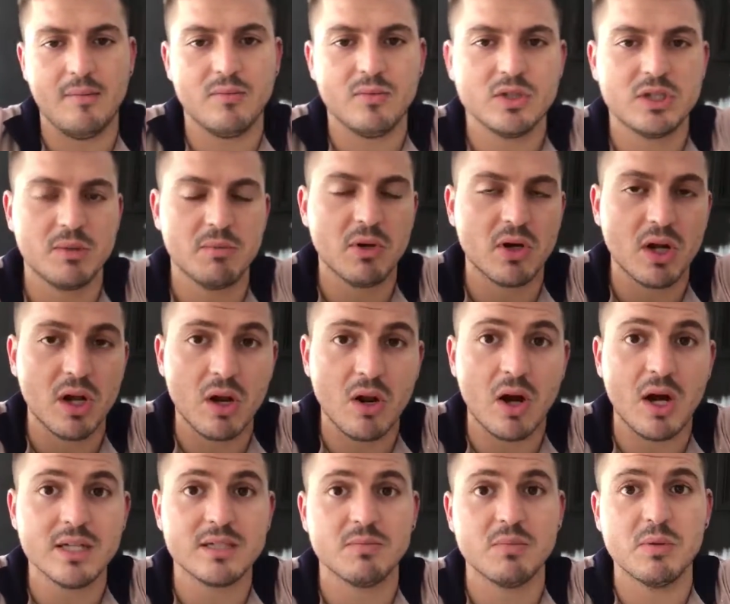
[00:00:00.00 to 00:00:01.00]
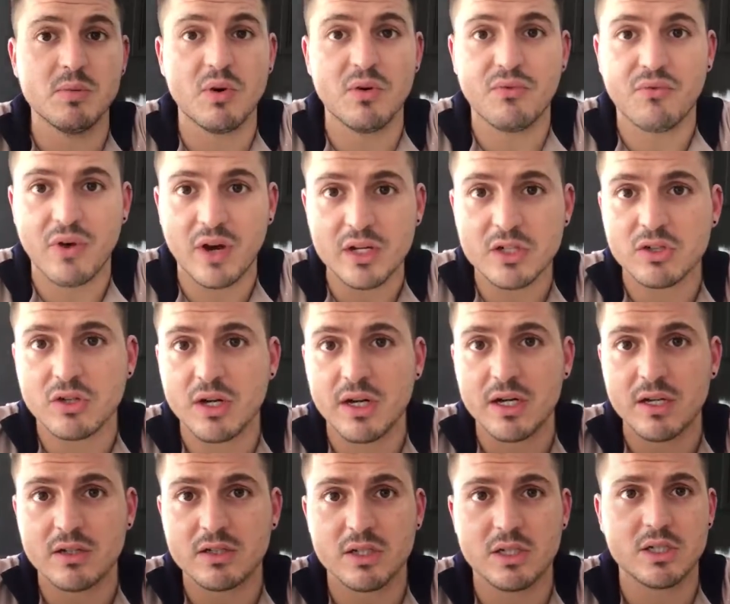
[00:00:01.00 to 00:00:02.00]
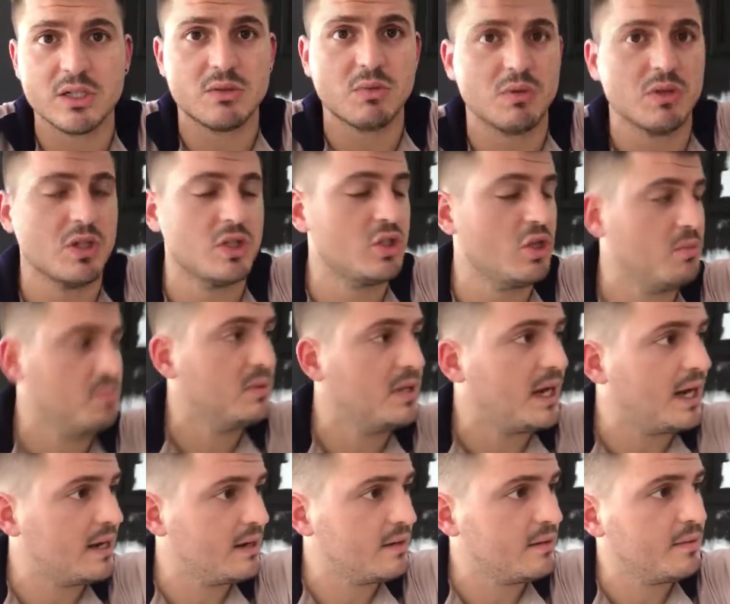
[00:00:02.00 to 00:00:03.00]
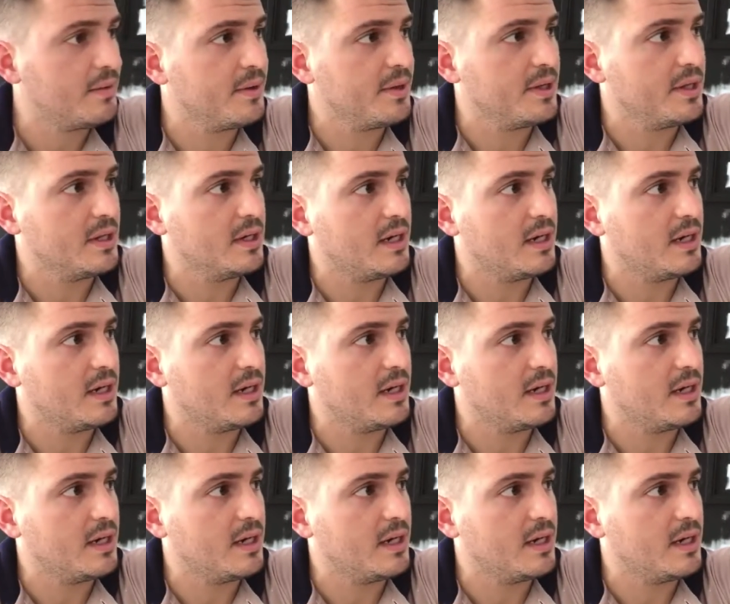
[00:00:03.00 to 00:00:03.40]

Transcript: which I'm not gonna lie, it's a bit more frustrating because I just want the job done.